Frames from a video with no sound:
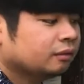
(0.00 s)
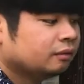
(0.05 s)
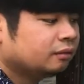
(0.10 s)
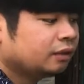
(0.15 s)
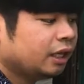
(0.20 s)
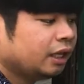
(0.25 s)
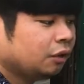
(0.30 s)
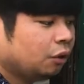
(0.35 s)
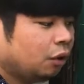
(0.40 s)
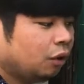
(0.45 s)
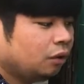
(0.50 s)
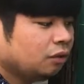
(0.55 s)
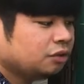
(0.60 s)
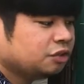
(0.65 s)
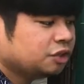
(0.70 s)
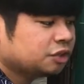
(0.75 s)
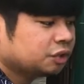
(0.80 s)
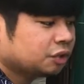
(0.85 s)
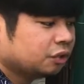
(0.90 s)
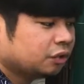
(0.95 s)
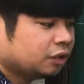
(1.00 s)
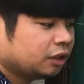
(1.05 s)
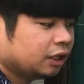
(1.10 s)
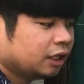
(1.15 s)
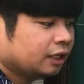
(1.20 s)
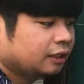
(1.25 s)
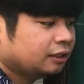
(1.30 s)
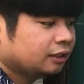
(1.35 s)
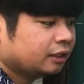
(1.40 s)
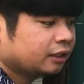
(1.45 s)
They also
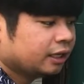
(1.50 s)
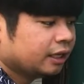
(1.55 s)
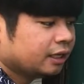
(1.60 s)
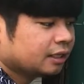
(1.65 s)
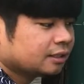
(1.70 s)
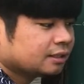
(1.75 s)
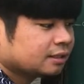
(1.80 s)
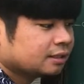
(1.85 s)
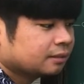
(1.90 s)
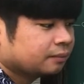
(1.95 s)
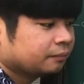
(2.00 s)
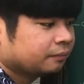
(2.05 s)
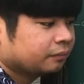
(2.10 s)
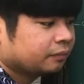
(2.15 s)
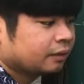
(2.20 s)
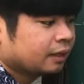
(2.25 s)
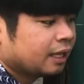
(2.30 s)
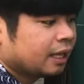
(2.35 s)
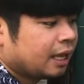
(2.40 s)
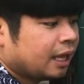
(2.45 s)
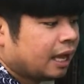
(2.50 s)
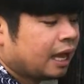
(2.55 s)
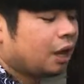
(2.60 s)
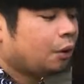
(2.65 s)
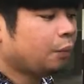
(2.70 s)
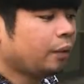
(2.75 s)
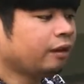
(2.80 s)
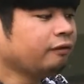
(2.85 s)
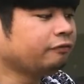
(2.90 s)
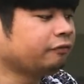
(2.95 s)
increase.
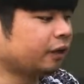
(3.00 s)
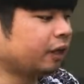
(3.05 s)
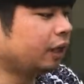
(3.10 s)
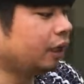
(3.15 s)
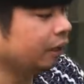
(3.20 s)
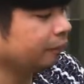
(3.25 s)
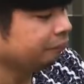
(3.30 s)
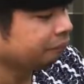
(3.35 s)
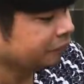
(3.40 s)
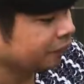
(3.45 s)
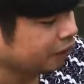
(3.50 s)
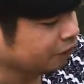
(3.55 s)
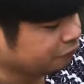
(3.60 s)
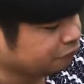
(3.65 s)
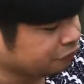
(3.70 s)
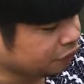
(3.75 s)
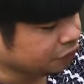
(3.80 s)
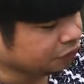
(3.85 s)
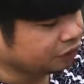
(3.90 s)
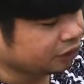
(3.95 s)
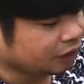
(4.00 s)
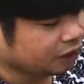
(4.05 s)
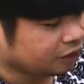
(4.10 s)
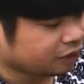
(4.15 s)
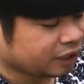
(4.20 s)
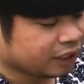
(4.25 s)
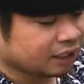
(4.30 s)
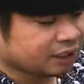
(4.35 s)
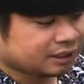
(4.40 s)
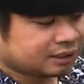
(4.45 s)
However, if
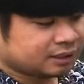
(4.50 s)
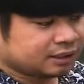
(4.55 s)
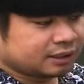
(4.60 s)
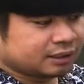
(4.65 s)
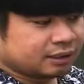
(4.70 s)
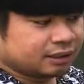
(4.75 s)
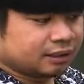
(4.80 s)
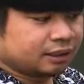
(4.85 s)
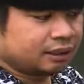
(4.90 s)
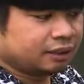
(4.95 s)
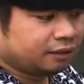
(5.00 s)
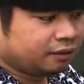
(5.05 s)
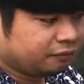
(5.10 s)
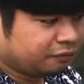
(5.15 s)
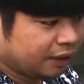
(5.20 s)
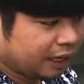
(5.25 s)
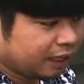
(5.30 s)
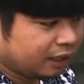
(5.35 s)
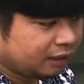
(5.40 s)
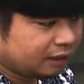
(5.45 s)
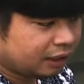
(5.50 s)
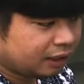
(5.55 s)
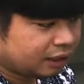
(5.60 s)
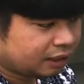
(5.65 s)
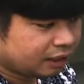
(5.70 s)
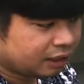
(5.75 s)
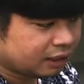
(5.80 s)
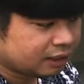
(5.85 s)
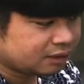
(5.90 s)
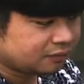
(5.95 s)
I
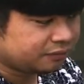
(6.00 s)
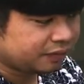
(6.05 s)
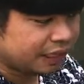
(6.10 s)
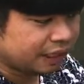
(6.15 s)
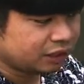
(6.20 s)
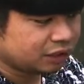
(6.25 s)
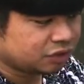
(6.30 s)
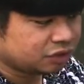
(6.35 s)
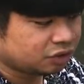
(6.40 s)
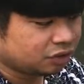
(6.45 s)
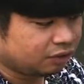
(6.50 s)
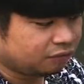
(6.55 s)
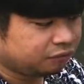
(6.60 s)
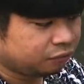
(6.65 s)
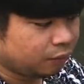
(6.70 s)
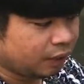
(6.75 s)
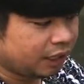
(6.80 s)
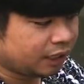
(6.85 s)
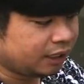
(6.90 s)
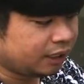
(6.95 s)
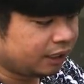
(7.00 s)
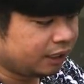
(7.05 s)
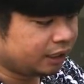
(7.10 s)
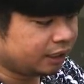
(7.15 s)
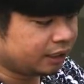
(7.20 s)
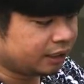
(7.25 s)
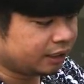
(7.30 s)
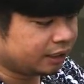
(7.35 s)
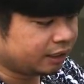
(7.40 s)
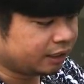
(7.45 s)
decrease values of y
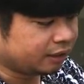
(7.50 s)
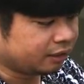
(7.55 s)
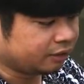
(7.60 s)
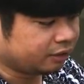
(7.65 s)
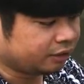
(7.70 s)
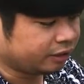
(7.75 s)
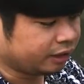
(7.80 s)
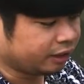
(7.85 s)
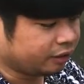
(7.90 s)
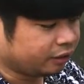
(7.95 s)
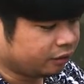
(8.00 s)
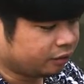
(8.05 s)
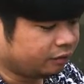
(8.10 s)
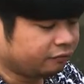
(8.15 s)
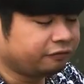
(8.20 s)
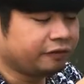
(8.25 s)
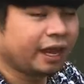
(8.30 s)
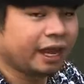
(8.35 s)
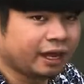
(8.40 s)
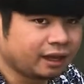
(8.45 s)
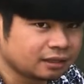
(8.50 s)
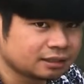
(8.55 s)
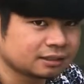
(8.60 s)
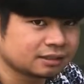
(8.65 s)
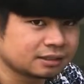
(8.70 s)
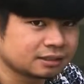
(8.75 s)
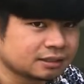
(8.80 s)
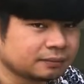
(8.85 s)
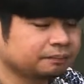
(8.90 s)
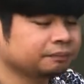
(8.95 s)
here, or of
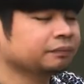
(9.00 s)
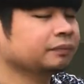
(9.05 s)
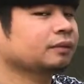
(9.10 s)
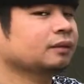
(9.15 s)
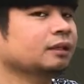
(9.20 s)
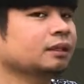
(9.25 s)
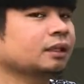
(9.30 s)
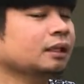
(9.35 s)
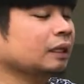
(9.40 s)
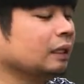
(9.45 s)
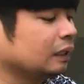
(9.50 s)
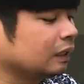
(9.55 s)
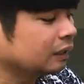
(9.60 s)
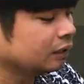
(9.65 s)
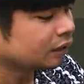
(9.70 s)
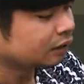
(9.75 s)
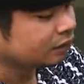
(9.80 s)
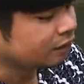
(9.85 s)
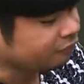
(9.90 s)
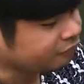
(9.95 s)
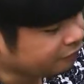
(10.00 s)
x, the